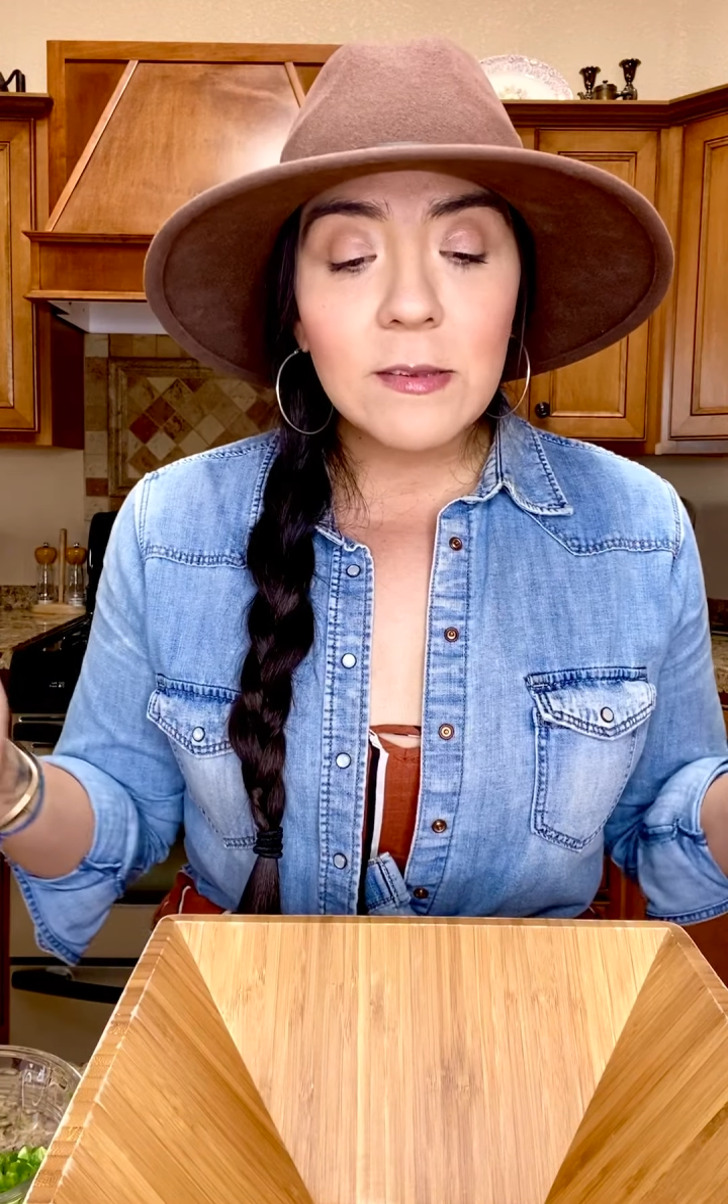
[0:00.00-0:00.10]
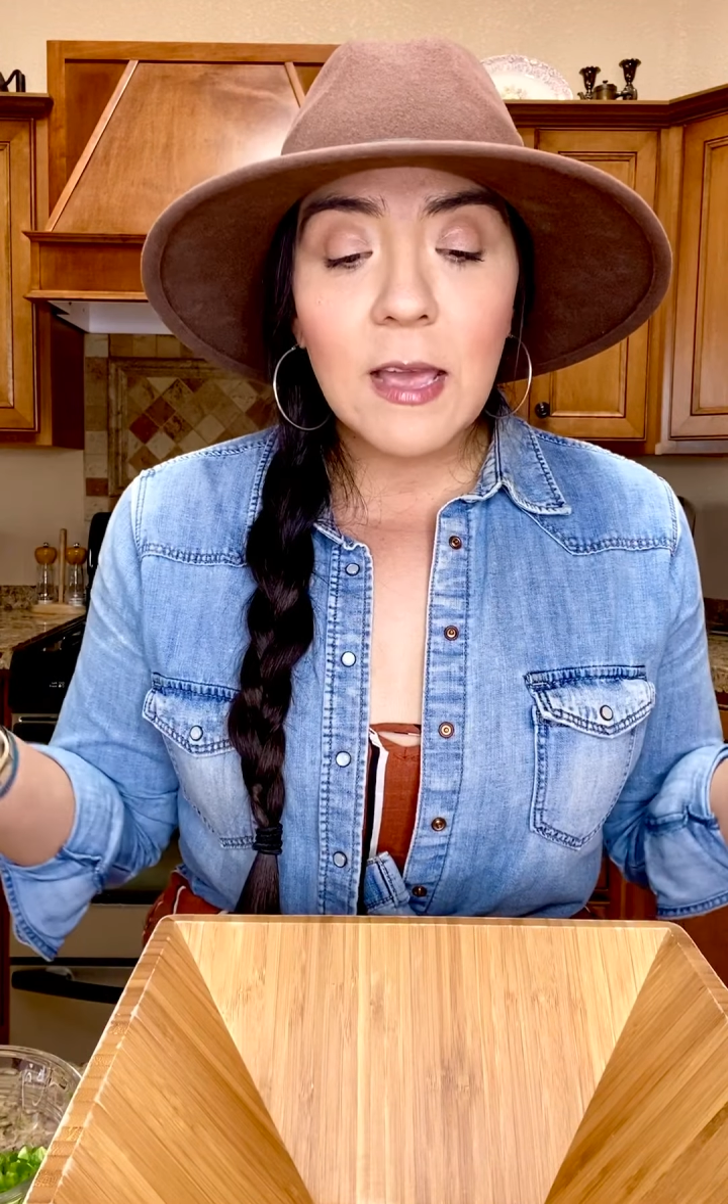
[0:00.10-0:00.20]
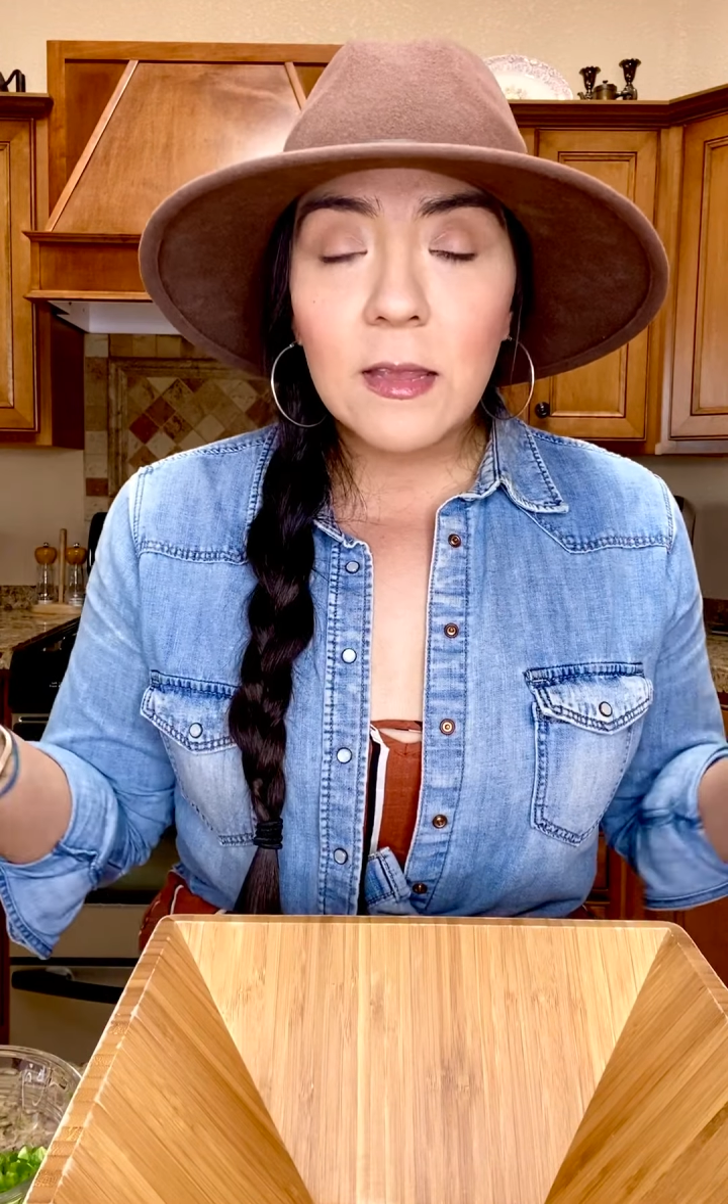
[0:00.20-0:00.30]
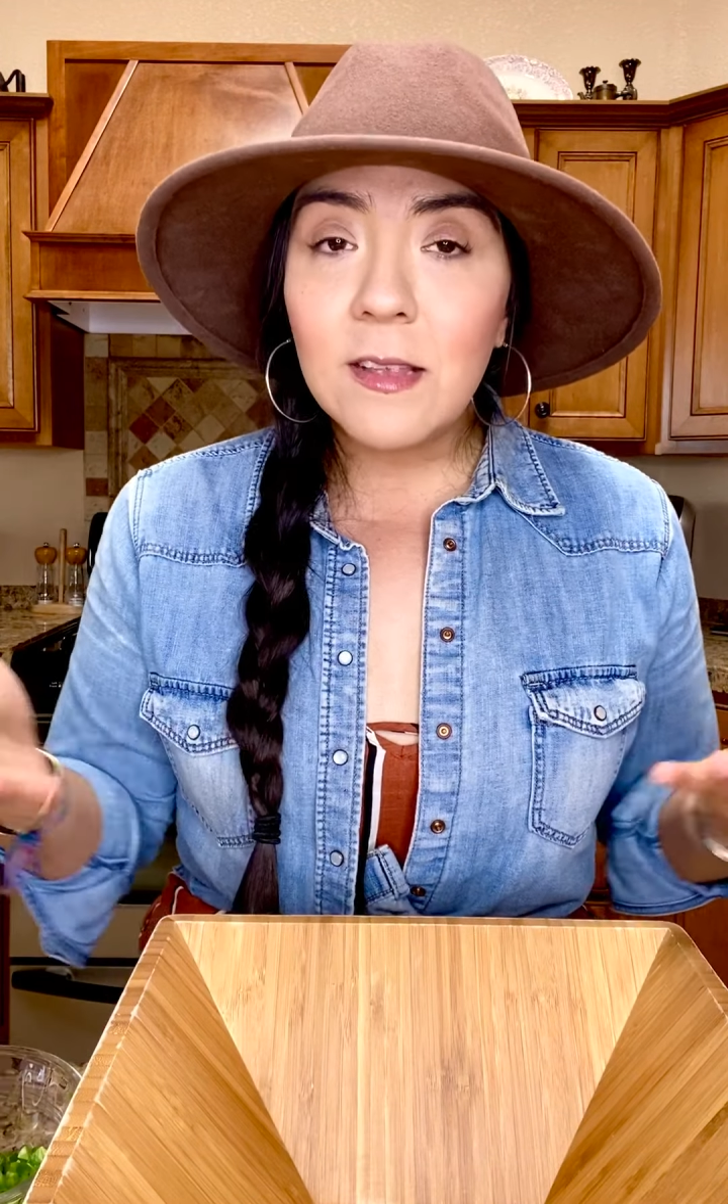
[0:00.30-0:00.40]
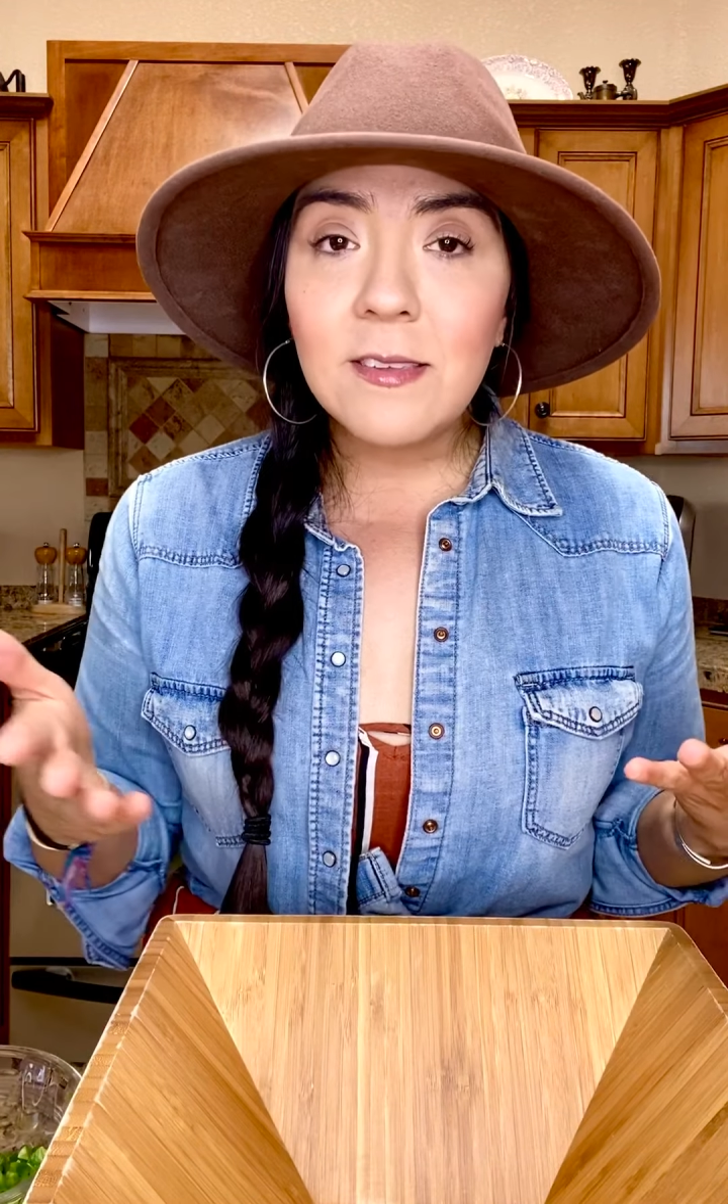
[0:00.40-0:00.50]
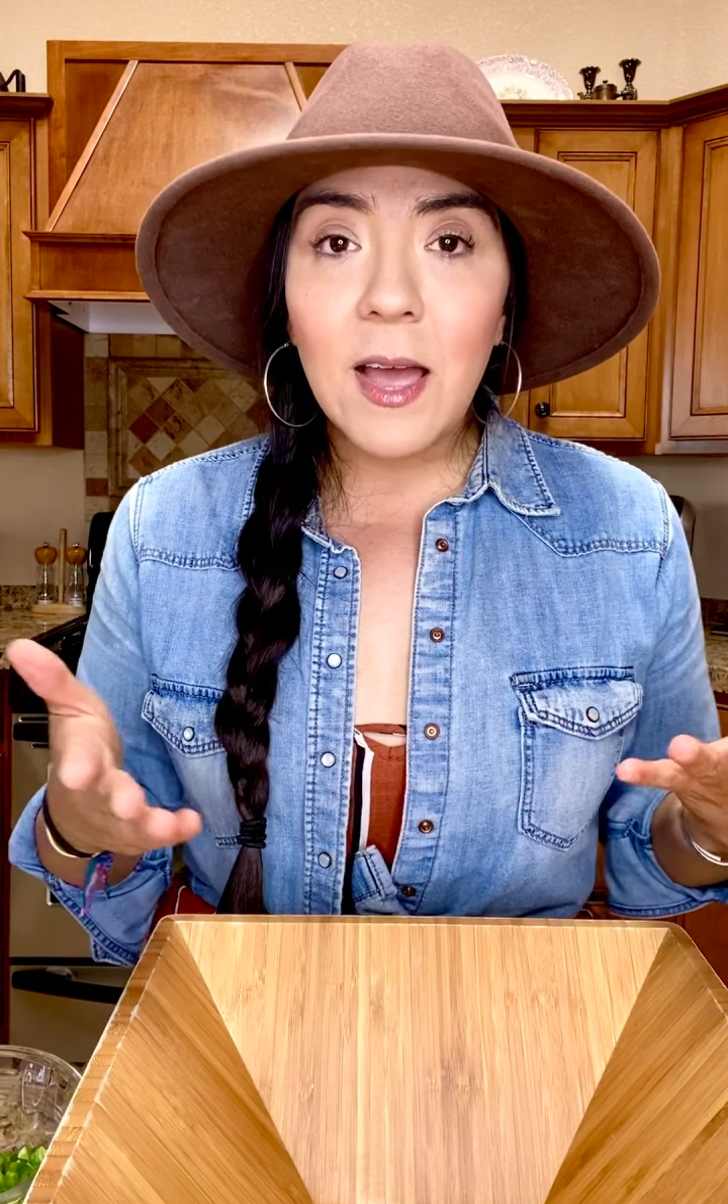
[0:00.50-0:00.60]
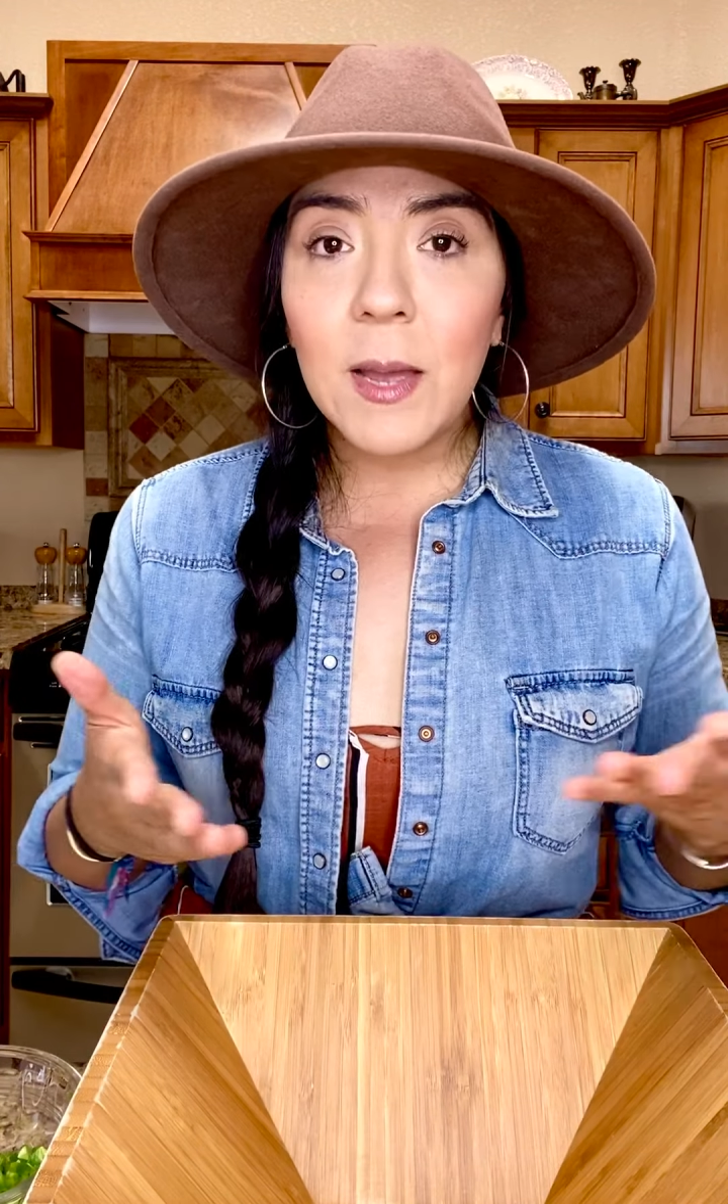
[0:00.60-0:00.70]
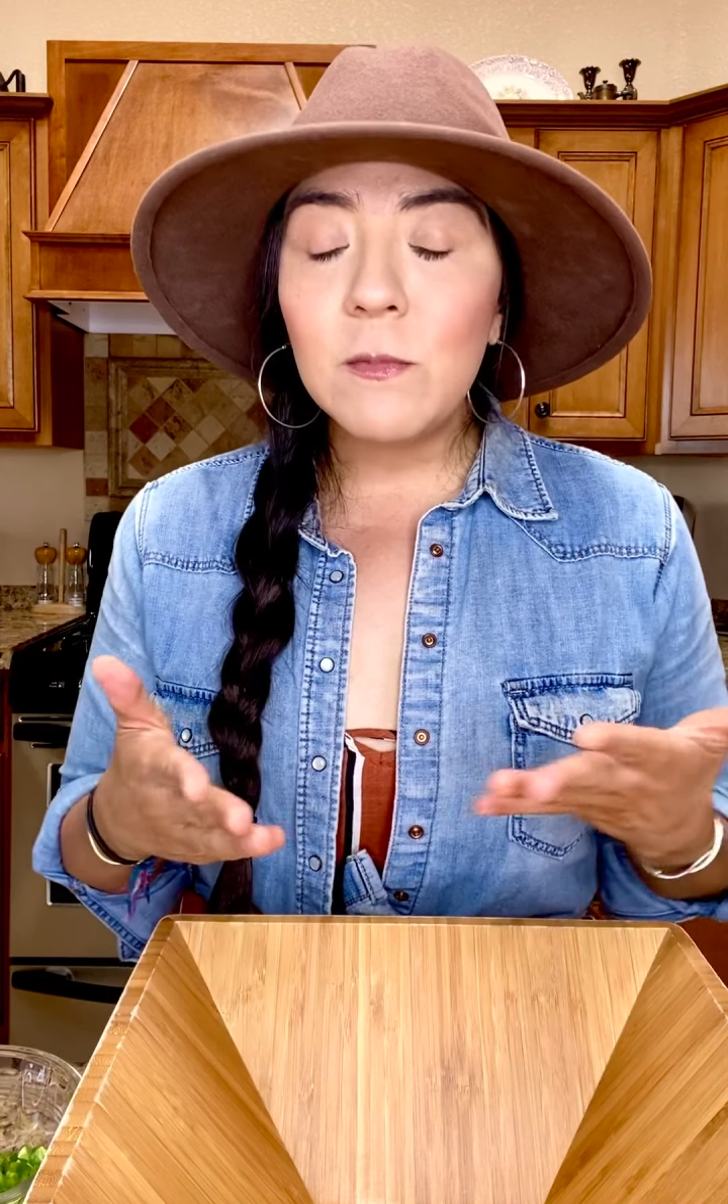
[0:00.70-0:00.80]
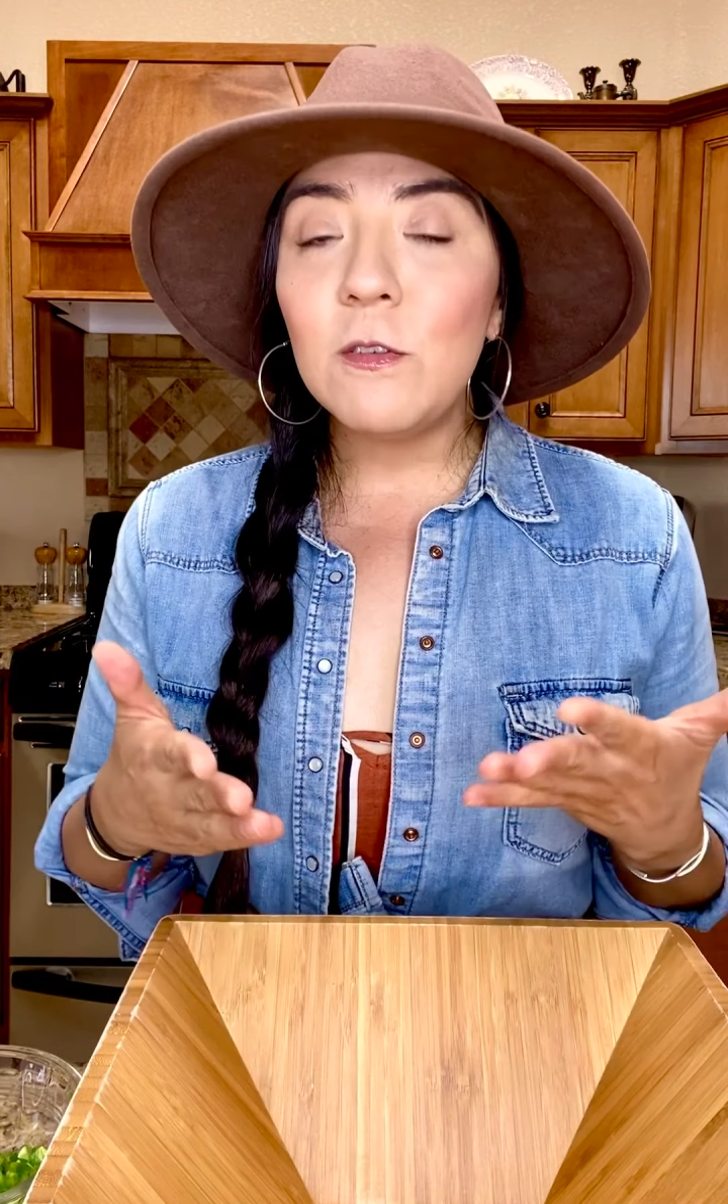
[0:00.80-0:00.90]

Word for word: take the time